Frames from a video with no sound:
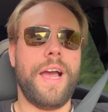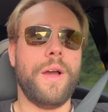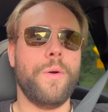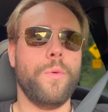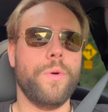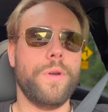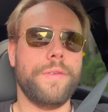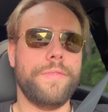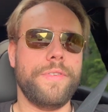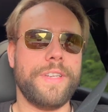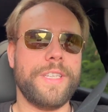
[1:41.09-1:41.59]
I
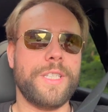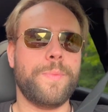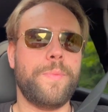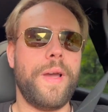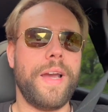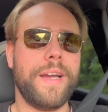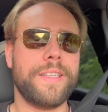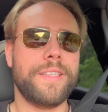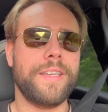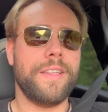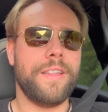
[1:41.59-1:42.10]
would have
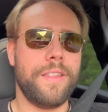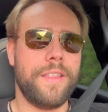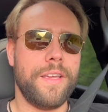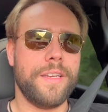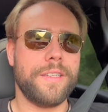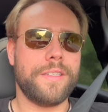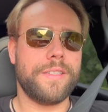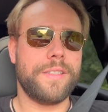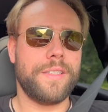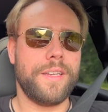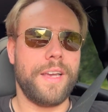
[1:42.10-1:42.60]
expected
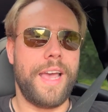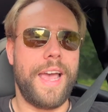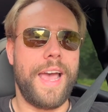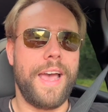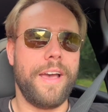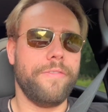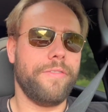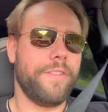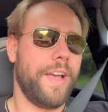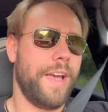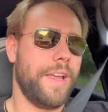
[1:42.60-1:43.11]
this to
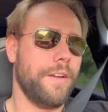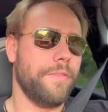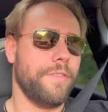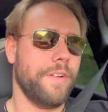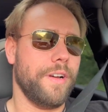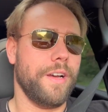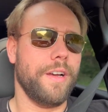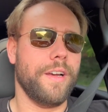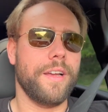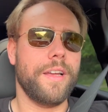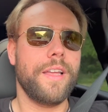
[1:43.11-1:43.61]
have kind of
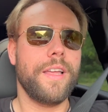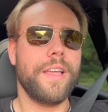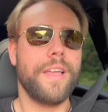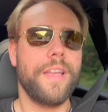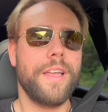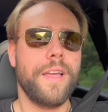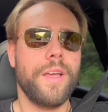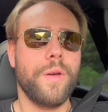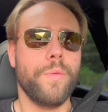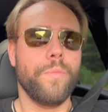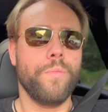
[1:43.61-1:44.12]
a
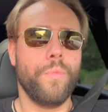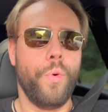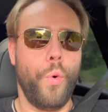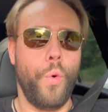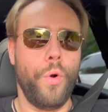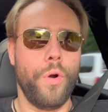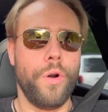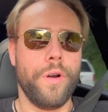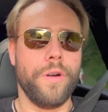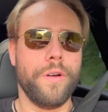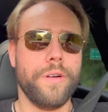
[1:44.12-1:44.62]

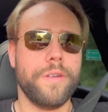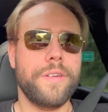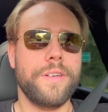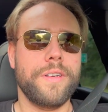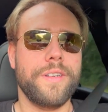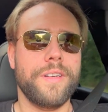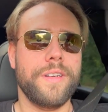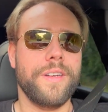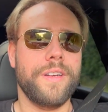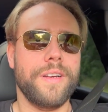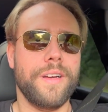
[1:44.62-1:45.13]
more
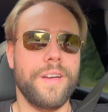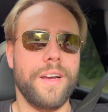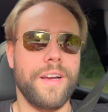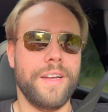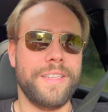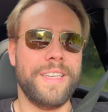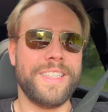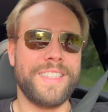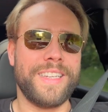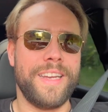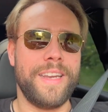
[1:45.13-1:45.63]

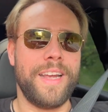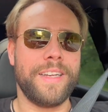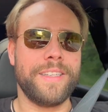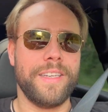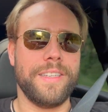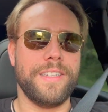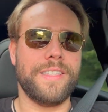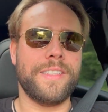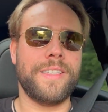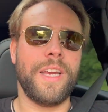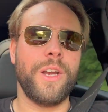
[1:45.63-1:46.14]

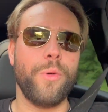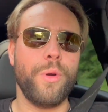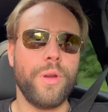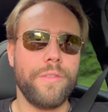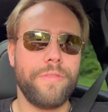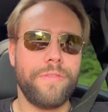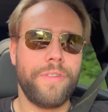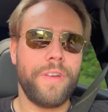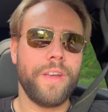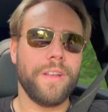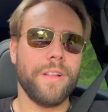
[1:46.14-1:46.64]
disconnected
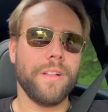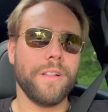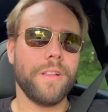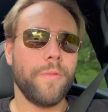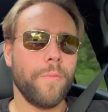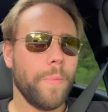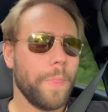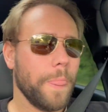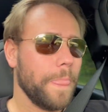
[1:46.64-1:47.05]
steering feel.